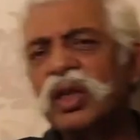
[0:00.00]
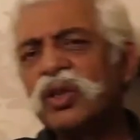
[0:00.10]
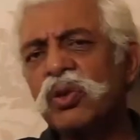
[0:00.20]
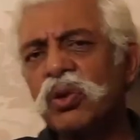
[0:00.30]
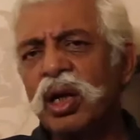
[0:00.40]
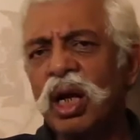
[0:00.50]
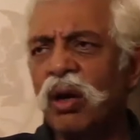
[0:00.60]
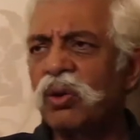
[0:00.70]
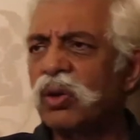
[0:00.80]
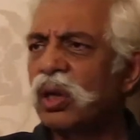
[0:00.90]
We should
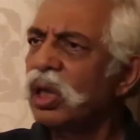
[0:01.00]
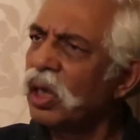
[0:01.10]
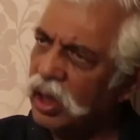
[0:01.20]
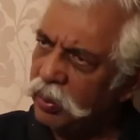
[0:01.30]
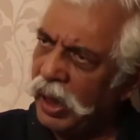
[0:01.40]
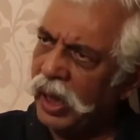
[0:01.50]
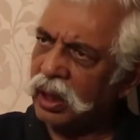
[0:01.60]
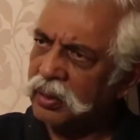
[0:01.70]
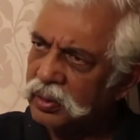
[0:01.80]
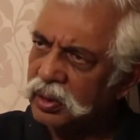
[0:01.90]
now hit back
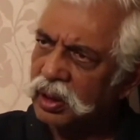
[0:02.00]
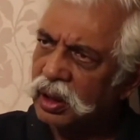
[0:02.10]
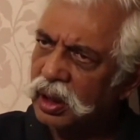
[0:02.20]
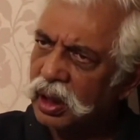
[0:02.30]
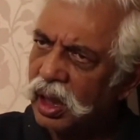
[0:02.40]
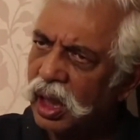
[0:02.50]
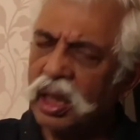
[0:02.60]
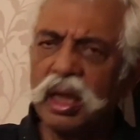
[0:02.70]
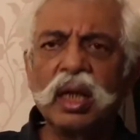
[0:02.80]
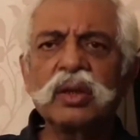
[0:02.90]

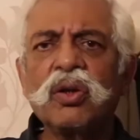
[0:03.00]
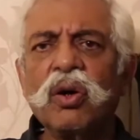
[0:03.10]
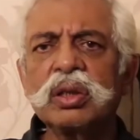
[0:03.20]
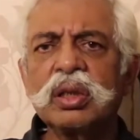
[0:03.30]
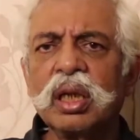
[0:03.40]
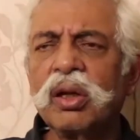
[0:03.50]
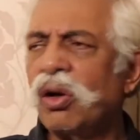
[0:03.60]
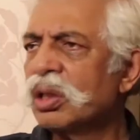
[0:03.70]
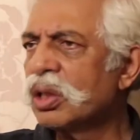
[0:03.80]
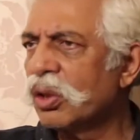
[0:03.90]
and raise costs and
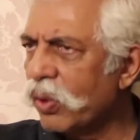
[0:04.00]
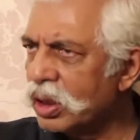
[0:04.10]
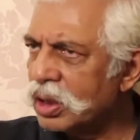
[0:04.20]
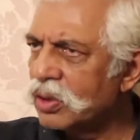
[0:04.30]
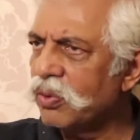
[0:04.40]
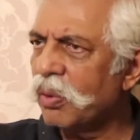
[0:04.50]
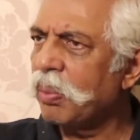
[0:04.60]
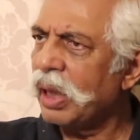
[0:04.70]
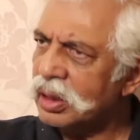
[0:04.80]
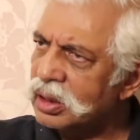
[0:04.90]
consequences for
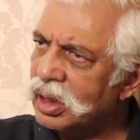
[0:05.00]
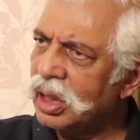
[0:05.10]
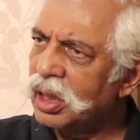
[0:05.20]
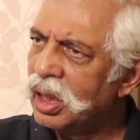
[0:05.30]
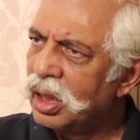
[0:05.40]
Pakistan.